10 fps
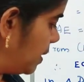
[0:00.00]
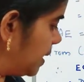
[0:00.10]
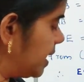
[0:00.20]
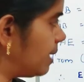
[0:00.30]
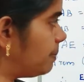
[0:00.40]

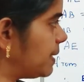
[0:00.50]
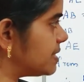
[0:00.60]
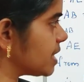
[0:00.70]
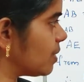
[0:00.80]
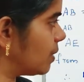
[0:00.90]
dp
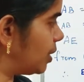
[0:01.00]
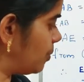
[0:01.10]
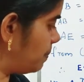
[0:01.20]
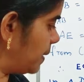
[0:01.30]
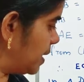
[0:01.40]
is equal to
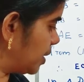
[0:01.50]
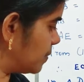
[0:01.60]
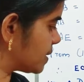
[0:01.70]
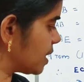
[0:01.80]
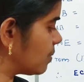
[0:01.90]
pq
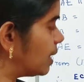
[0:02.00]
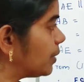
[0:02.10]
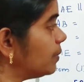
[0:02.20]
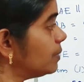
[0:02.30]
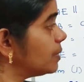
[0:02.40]
is equal
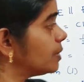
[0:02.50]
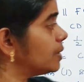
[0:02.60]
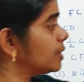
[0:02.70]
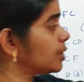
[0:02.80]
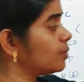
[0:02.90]
to
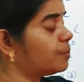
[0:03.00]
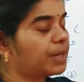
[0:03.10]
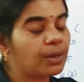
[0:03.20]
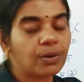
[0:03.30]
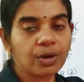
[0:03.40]

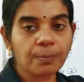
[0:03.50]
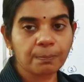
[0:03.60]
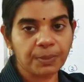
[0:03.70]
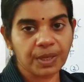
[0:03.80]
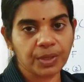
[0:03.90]
qb or
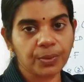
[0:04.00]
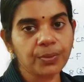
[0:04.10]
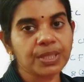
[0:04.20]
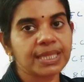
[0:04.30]
bq.